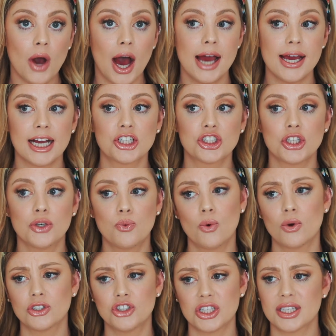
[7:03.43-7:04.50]
I actually
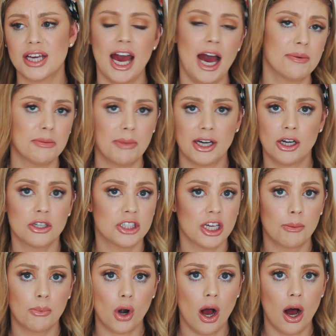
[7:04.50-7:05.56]
just kept my
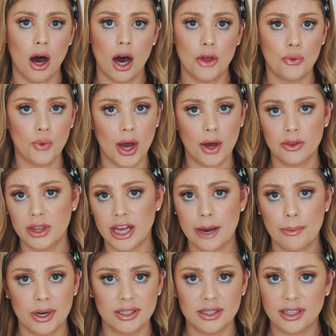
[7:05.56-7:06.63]
nursing bra on throughout
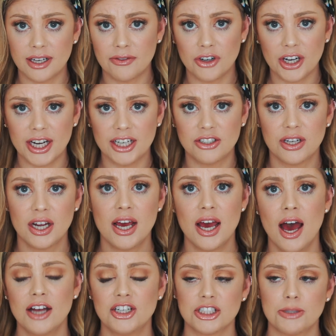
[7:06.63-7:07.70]
labor and delivery
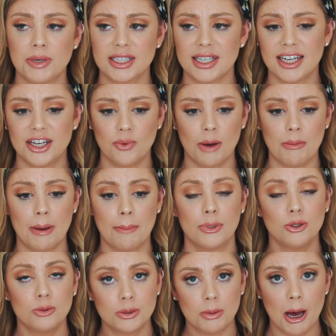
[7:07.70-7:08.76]
just because I didn't want my
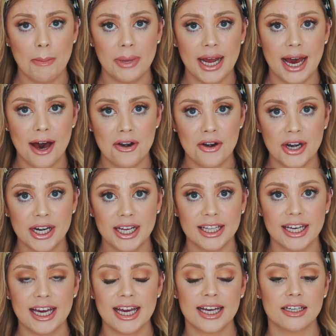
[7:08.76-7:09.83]
boobs popping out or
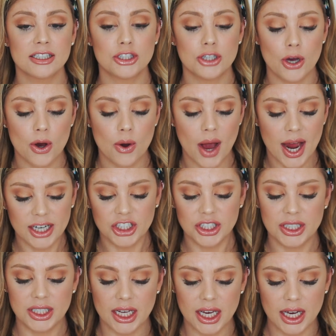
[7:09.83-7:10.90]
anything. So I
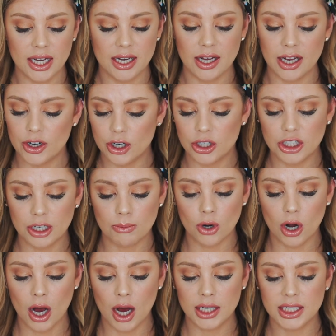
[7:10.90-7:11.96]
just did a nursing
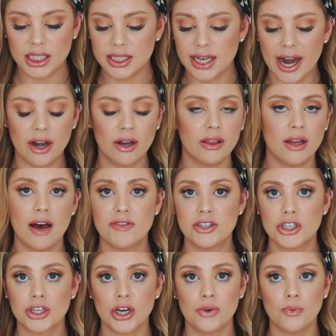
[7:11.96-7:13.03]
bra. Desire Love
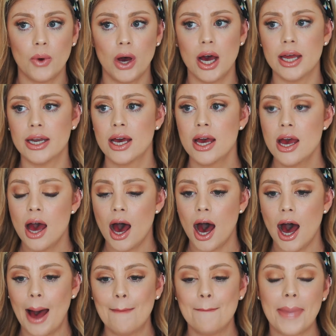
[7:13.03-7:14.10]
is a good one.
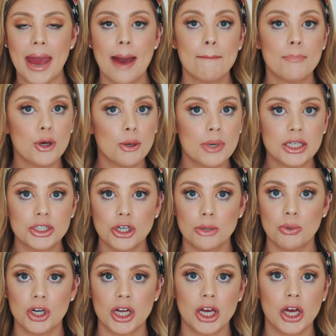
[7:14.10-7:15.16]
Um, Bamboobies are
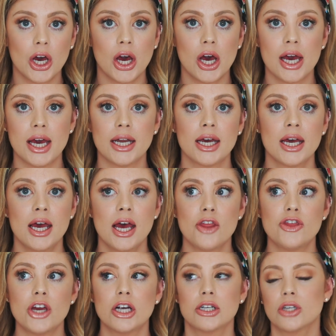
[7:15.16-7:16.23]
pretty good.
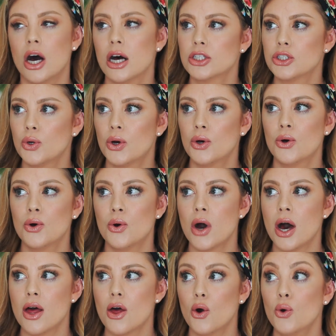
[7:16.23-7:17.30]
There's also,
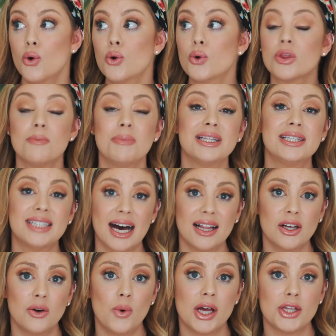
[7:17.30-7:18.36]
oh, the
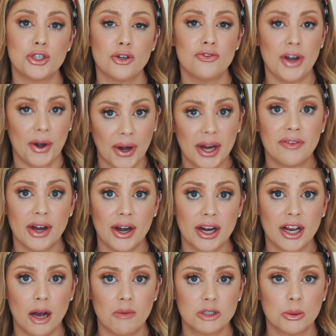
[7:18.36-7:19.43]
Medela ones are very, very
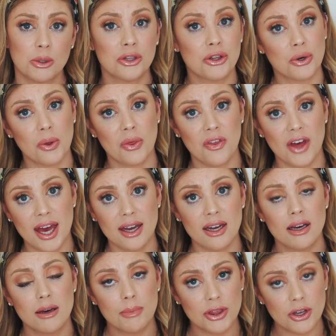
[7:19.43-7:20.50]
comfortable. They're thin,
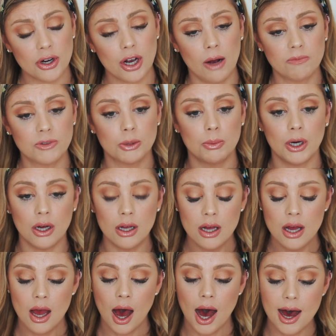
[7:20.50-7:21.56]
but they're comfortable.
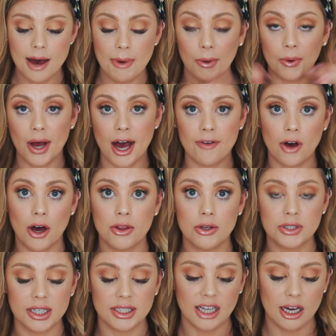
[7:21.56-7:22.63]
Um, I will have all
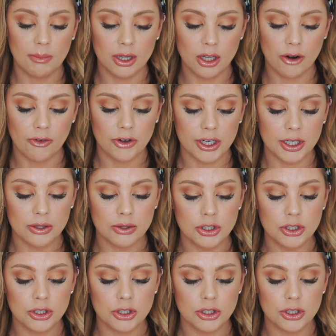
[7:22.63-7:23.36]
those linked down below for you.